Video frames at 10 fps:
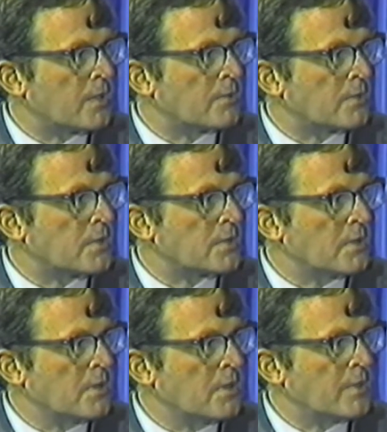countries,
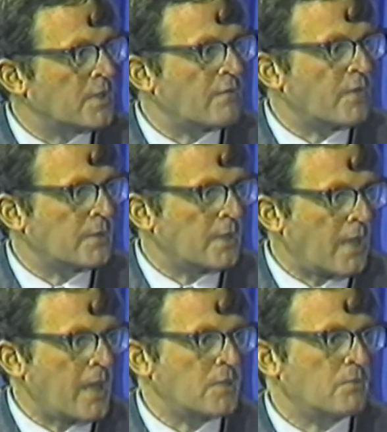because I felt that
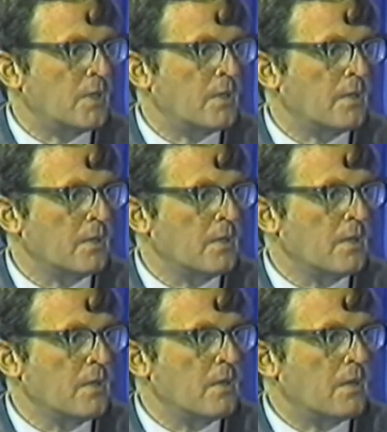that's where
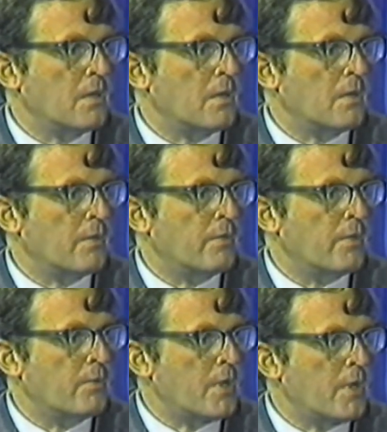
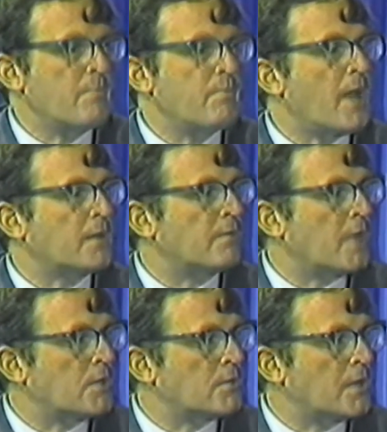the real impact of
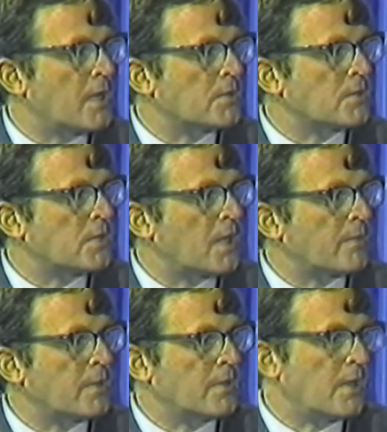natural hazards
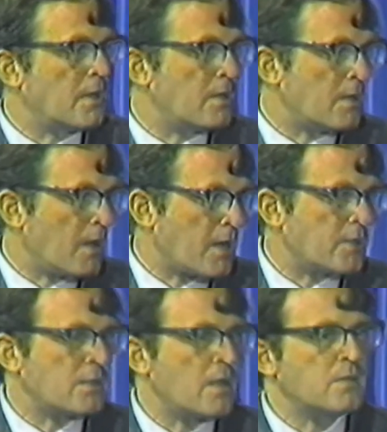happened. That in the United
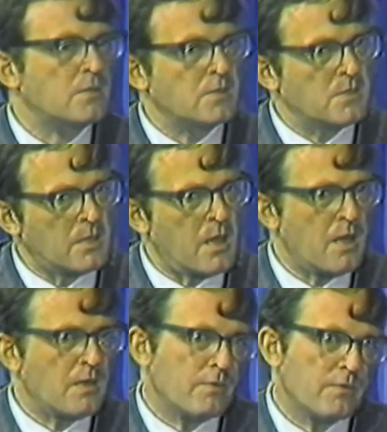States, it's a
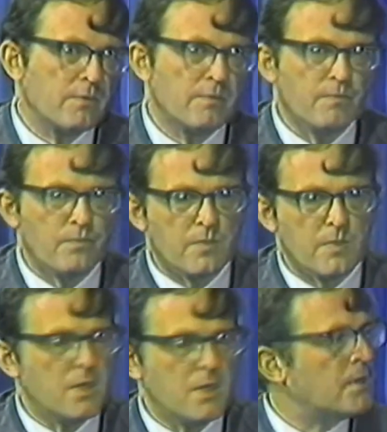kind of
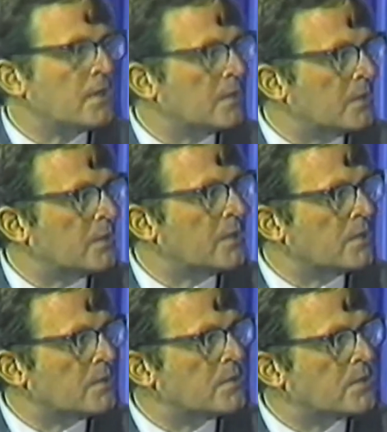gilding the lily
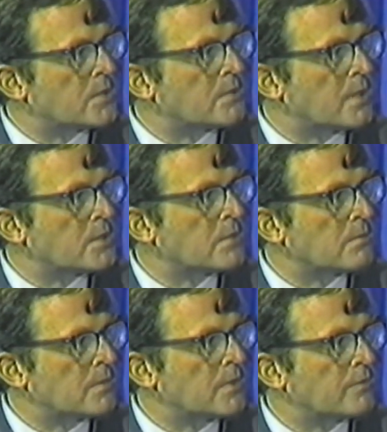situation.
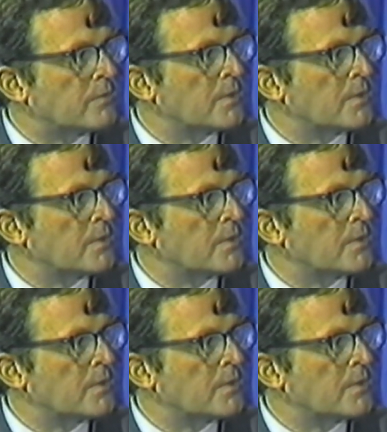We've